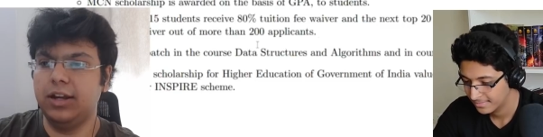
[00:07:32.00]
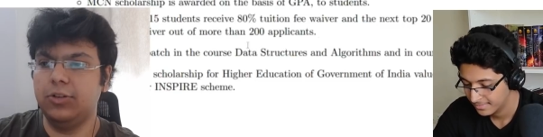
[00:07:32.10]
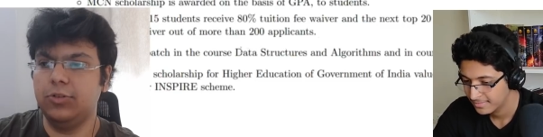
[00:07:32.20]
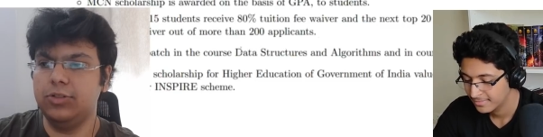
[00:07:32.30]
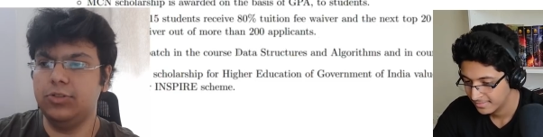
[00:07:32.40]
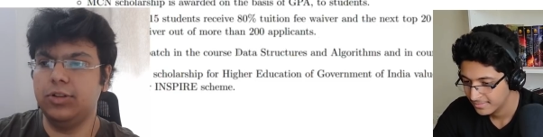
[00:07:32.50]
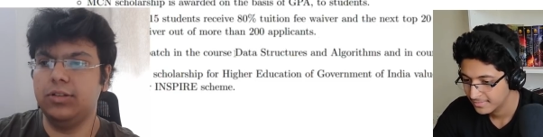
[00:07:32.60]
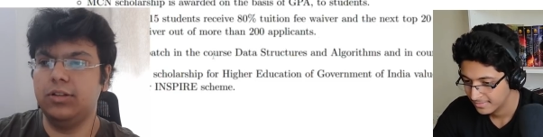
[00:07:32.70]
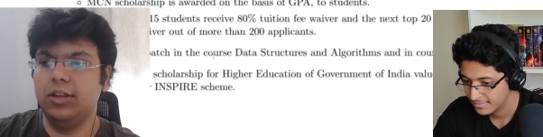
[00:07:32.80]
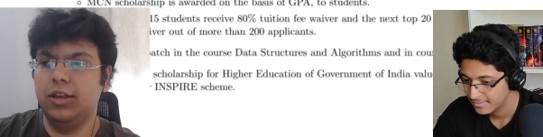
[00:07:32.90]
Speaker 1: that course you
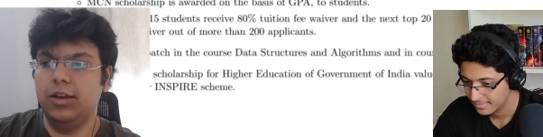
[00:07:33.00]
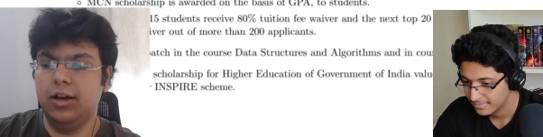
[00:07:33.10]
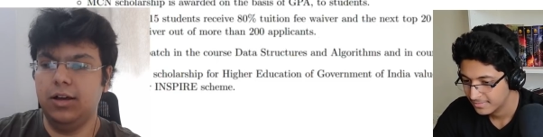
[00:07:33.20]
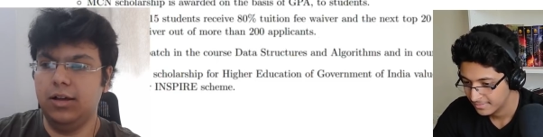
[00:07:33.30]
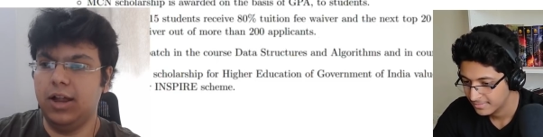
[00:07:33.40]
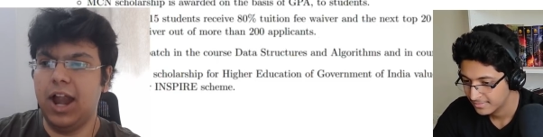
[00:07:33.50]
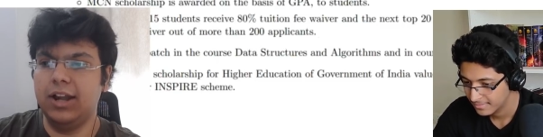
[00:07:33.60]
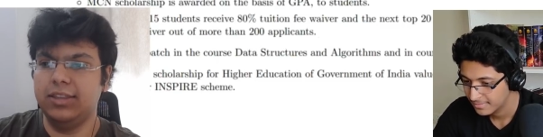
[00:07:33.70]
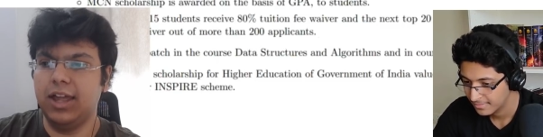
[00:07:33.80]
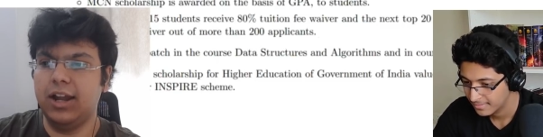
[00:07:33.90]
can uh,
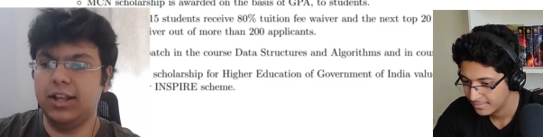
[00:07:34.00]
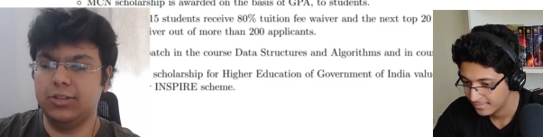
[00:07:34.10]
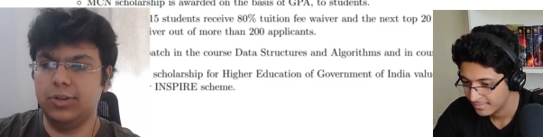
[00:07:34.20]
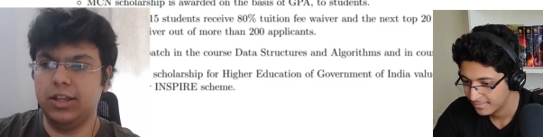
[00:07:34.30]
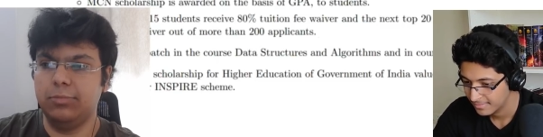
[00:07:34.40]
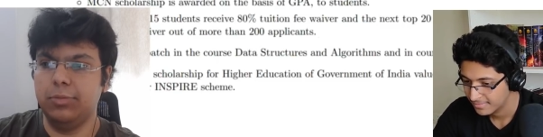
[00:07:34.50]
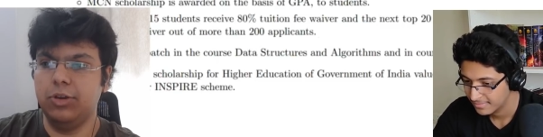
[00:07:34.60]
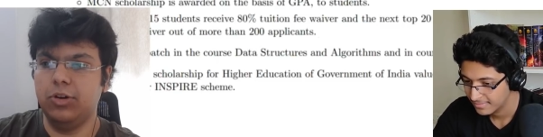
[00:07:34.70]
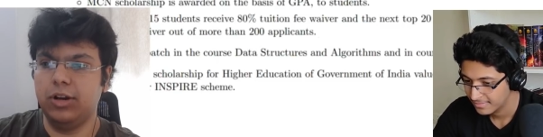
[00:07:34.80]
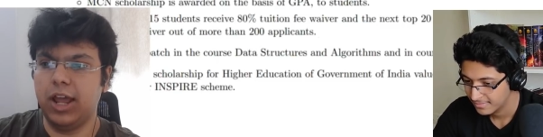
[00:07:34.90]
add that as well like maybe
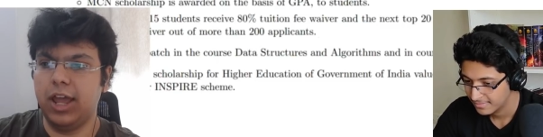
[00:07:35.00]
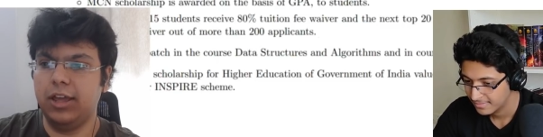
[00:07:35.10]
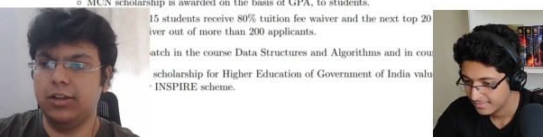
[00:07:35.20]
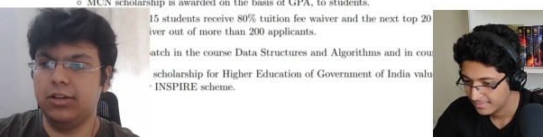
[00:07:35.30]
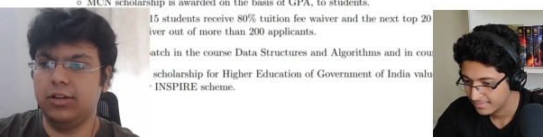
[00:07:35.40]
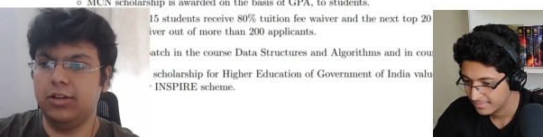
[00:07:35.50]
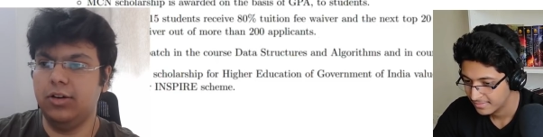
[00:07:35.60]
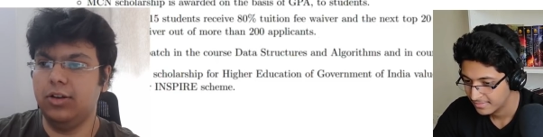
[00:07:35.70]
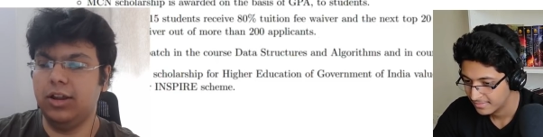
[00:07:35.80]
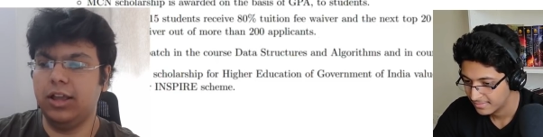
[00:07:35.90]
your rank
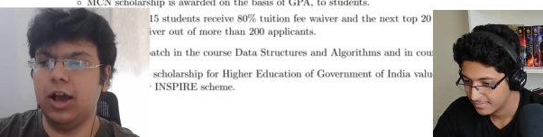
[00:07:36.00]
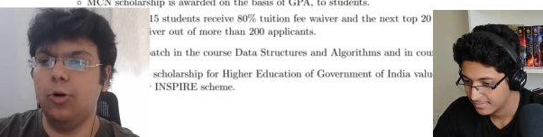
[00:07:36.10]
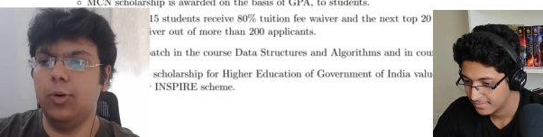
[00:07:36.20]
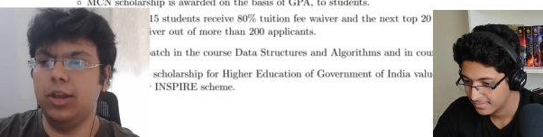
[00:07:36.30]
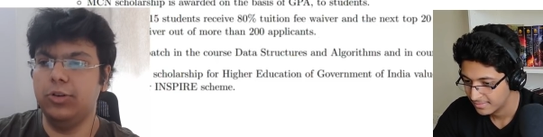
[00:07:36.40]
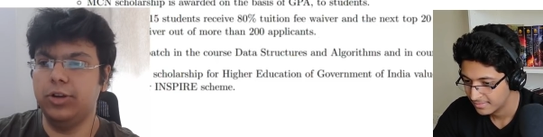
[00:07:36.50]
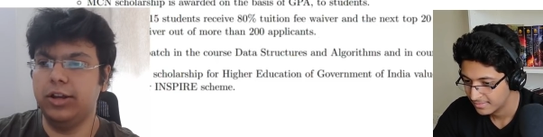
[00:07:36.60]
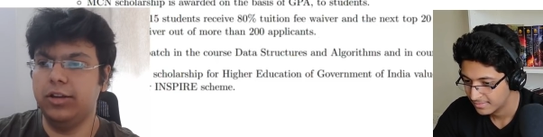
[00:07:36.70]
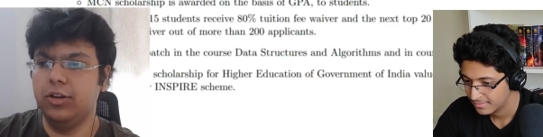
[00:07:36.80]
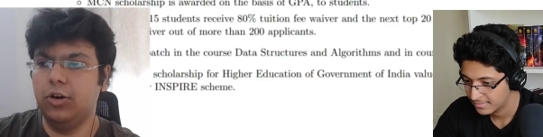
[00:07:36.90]
or like how well you
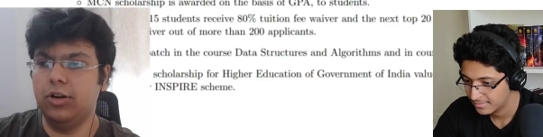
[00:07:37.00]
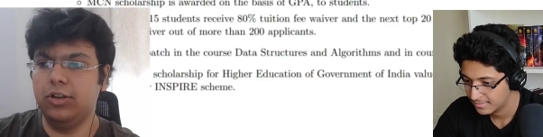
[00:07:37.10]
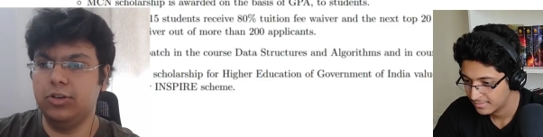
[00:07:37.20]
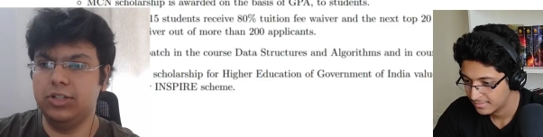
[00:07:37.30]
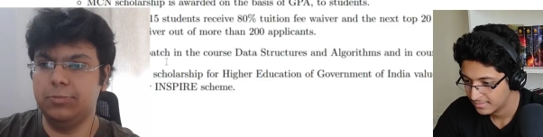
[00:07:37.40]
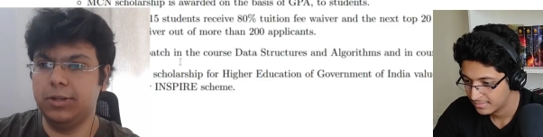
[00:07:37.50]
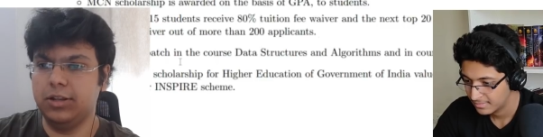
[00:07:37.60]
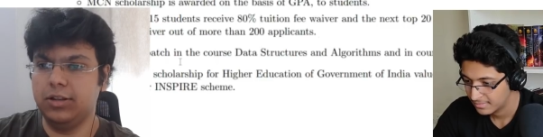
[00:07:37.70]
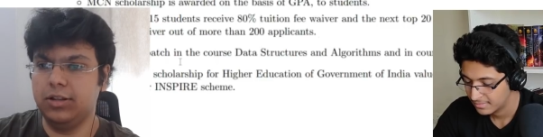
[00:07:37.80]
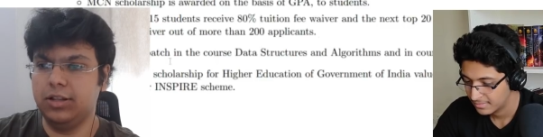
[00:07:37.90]
did or your
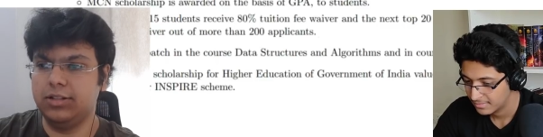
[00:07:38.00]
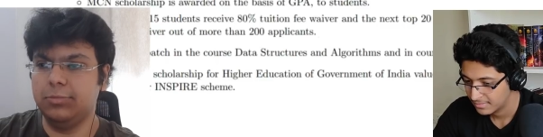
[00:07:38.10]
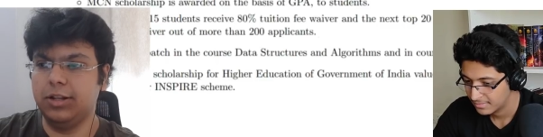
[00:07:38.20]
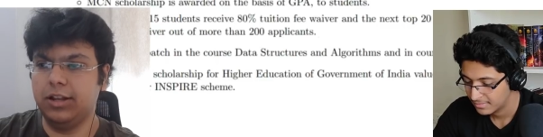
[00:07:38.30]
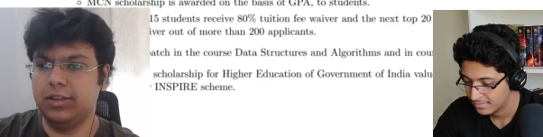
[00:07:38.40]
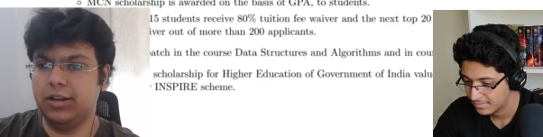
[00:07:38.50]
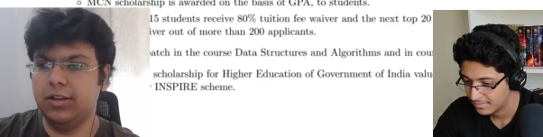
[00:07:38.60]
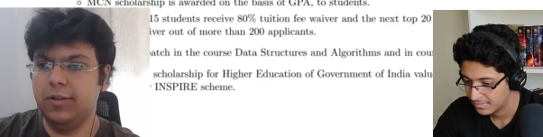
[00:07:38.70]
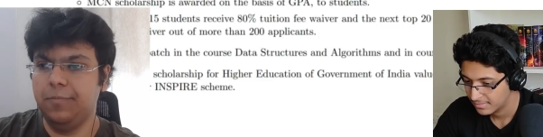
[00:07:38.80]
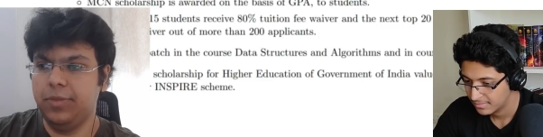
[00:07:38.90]
gpa like something like that
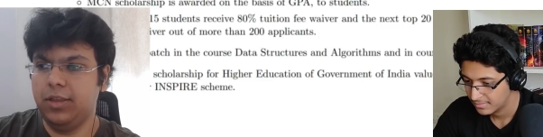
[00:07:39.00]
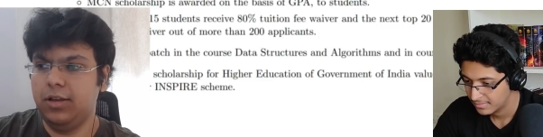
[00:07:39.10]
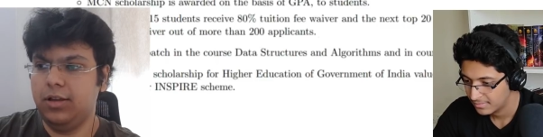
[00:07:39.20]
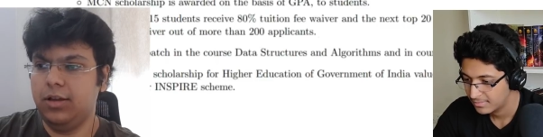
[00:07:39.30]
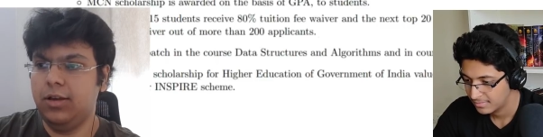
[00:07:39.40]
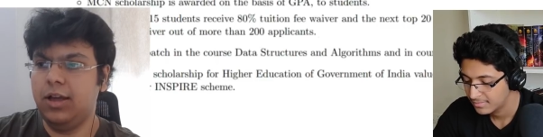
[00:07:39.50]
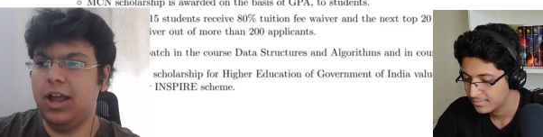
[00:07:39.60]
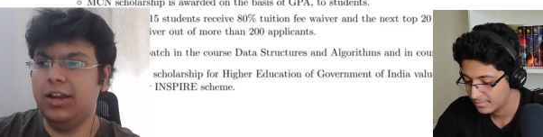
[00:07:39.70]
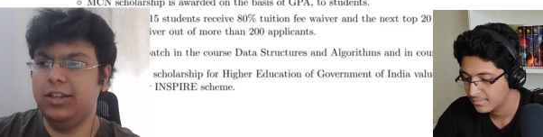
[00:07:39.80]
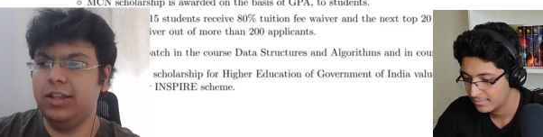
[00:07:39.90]

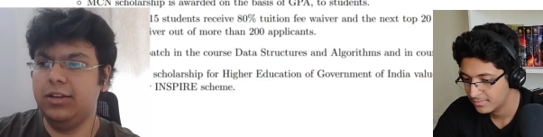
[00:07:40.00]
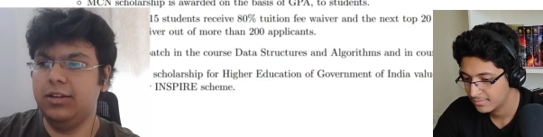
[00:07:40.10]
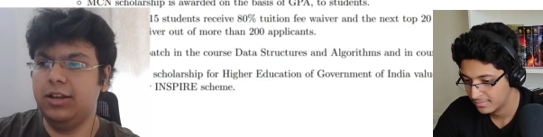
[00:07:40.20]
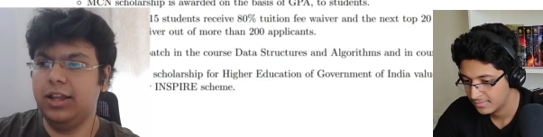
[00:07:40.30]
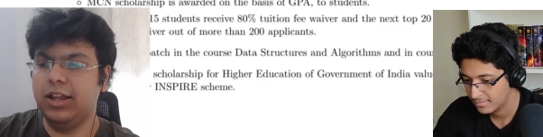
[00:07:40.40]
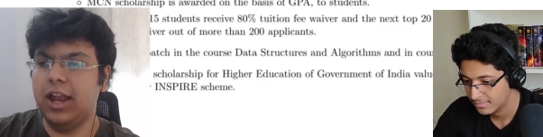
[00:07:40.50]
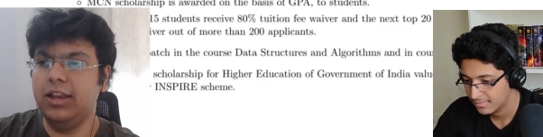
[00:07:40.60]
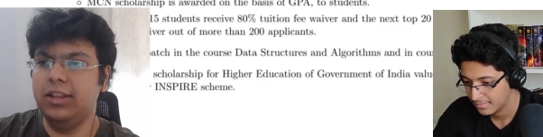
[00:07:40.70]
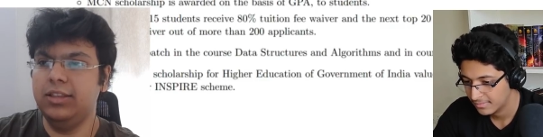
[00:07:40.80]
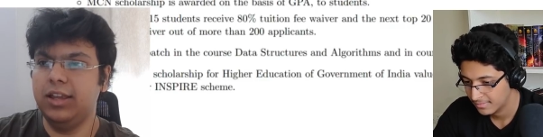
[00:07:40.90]
and then mm-hmm. like
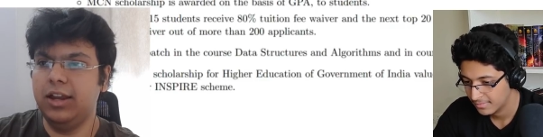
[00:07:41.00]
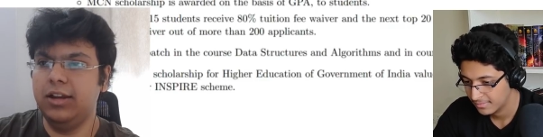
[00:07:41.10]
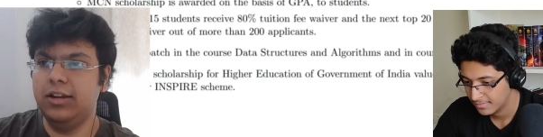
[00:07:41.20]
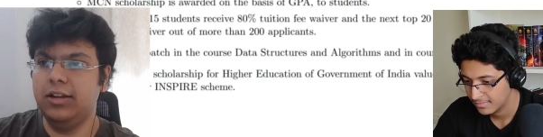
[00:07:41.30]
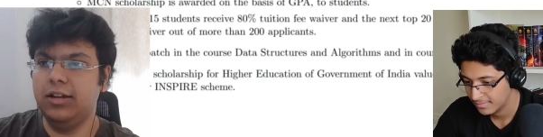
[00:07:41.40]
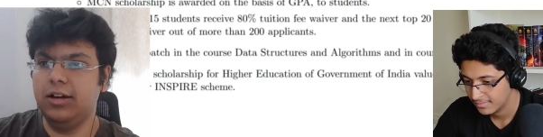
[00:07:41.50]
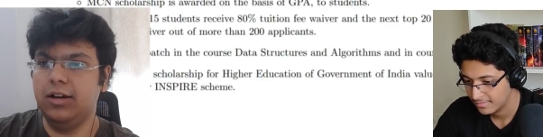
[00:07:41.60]
at, in the end